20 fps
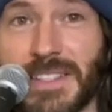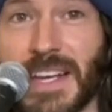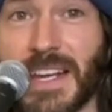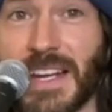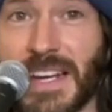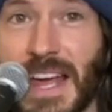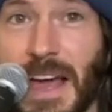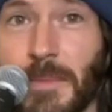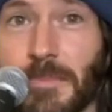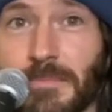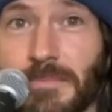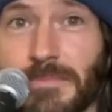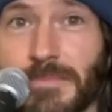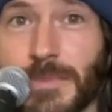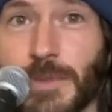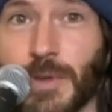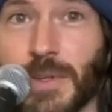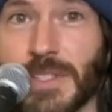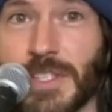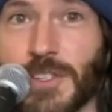take a nap
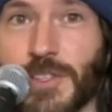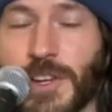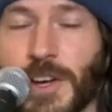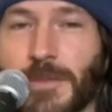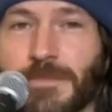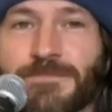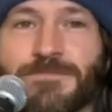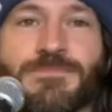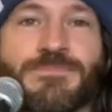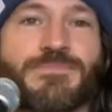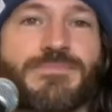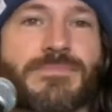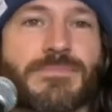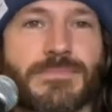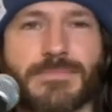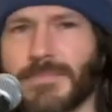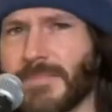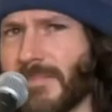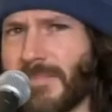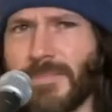during this show?
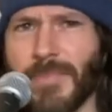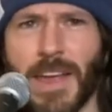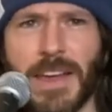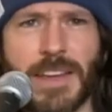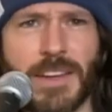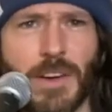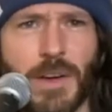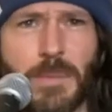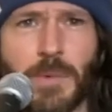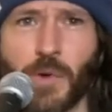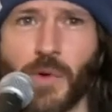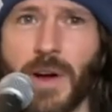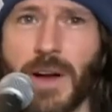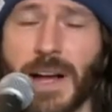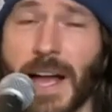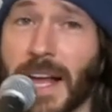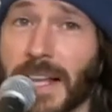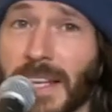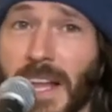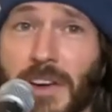And don't get me
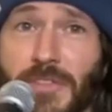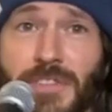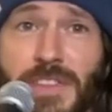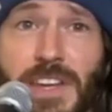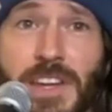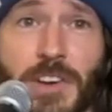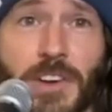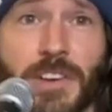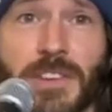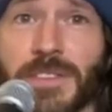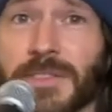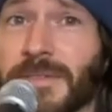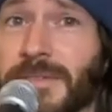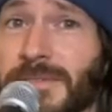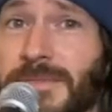wrong, I love theater.